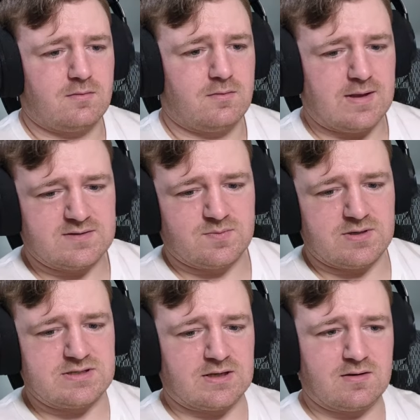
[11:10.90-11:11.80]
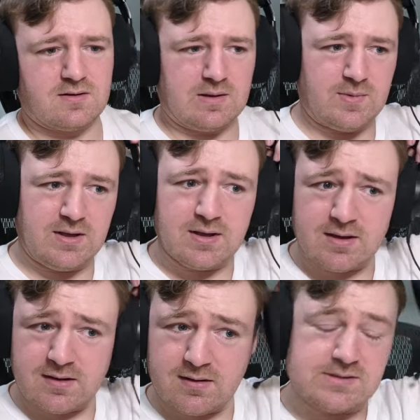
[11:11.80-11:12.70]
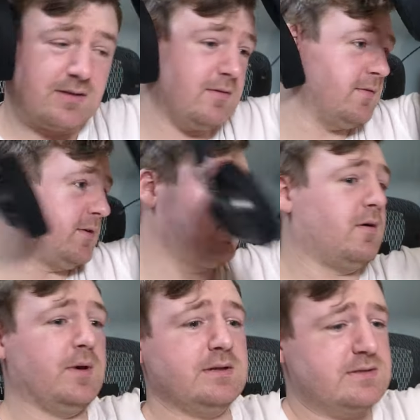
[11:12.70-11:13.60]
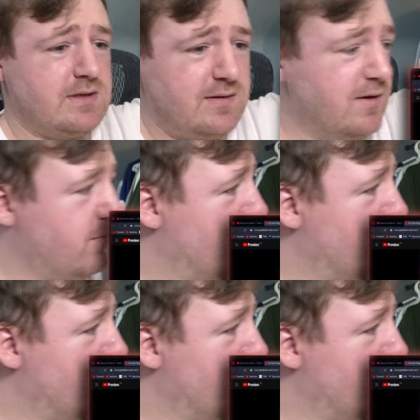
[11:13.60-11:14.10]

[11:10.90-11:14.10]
Well, that was pretty sick. Let me, let's take a look at the comments, and then we